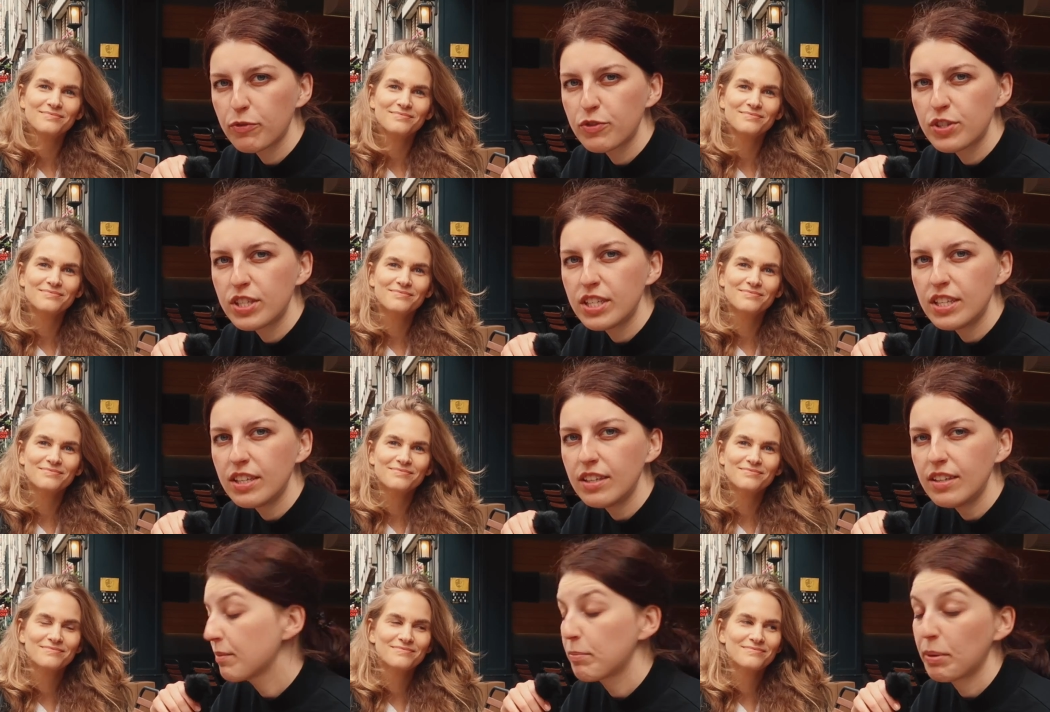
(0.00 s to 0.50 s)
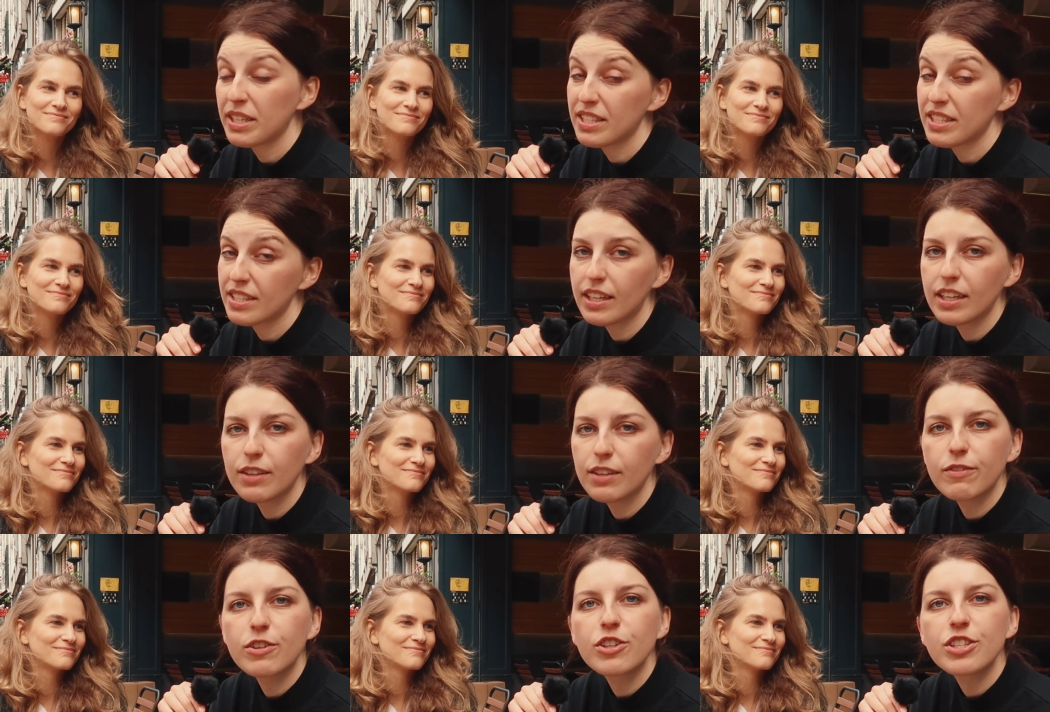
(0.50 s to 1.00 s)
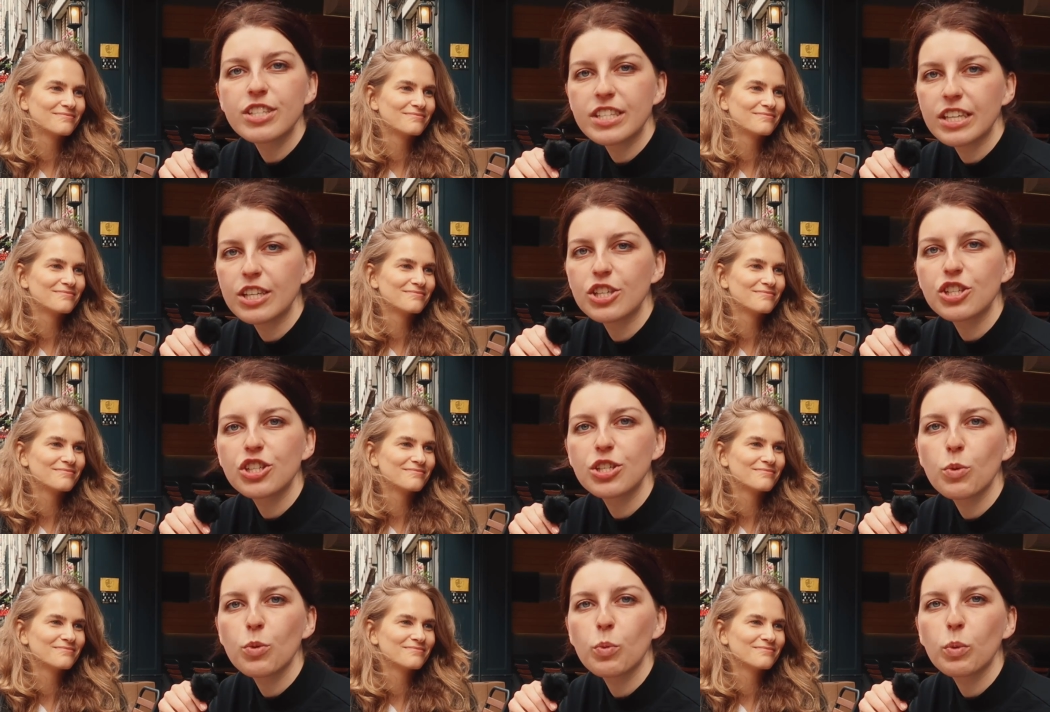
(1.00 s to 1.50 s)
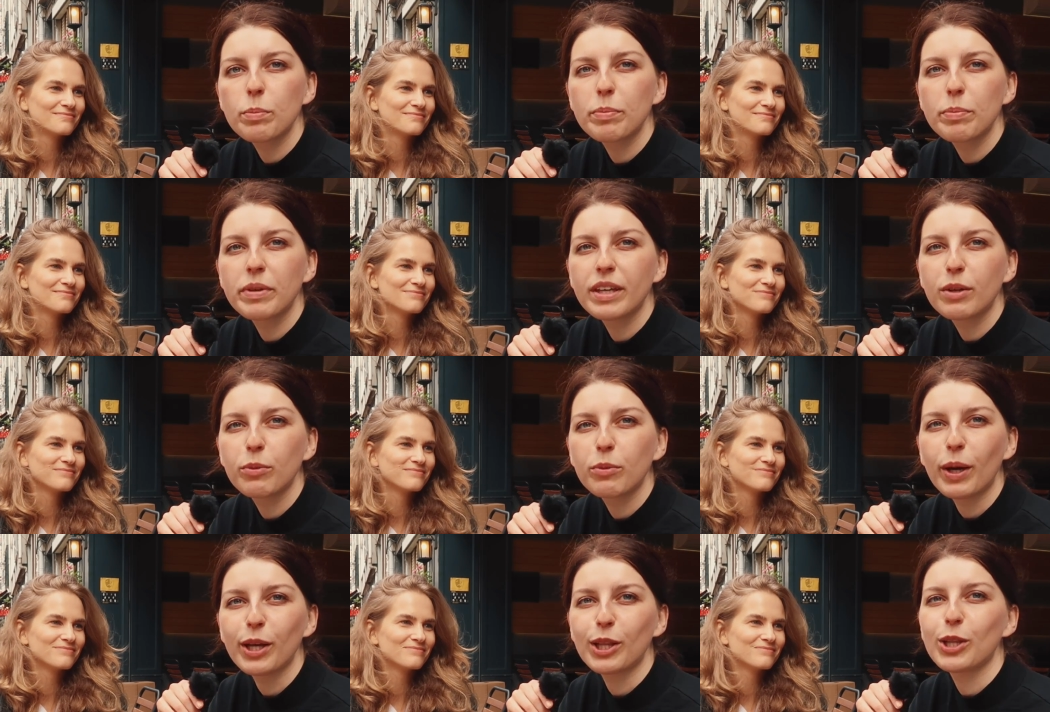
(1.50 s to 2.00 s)
Speaker 1: of tea because the conversation will
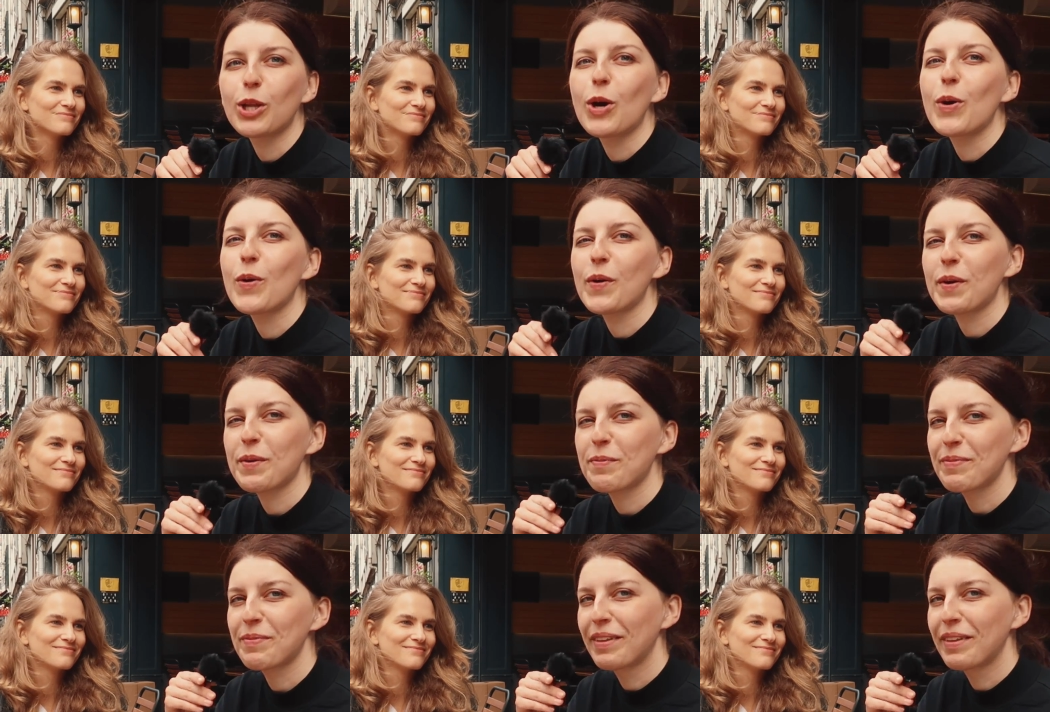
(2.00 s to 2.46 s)
be quite long.